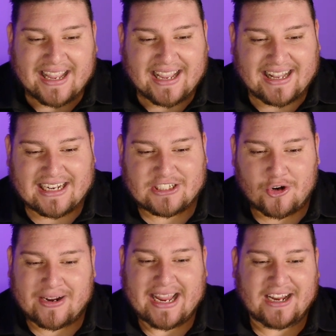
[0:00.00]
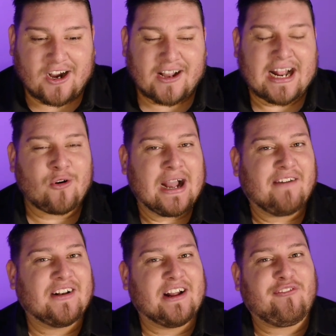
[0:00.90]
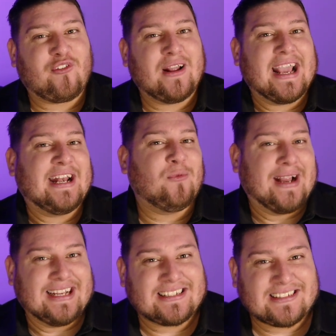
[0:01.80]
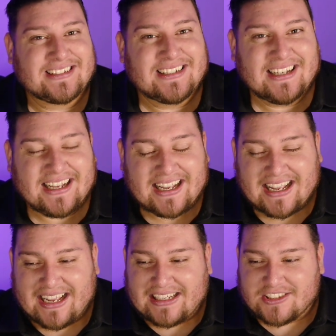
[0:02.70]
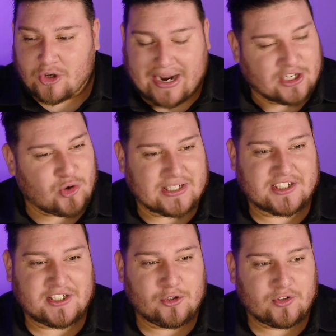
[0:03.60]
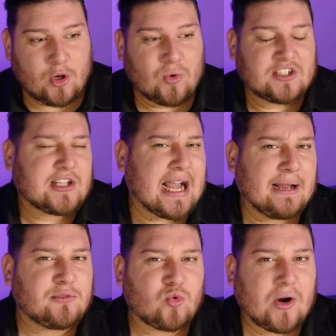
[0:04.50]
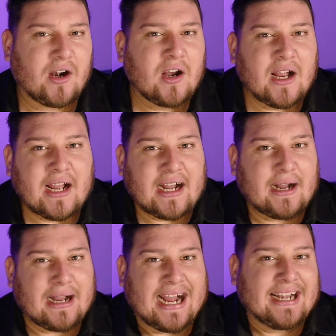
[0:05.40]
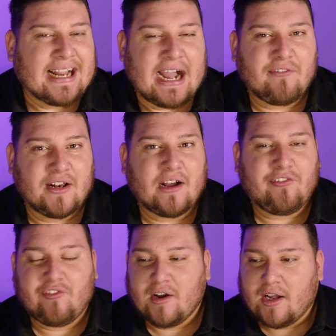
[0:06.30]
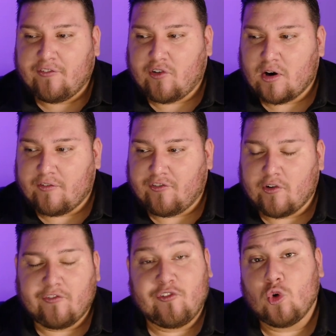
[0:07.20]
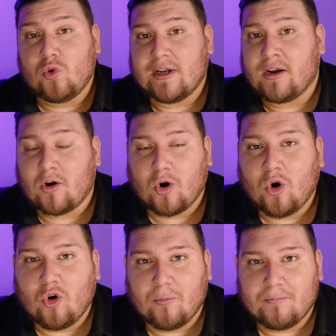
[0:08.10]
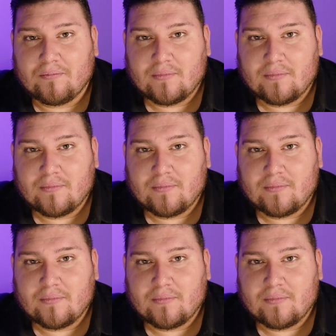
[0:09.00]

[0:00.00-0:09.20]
And I said, okay, God, I don't have enough for it anyways. So I trust you. There was times where I didn't have enough for food in our home.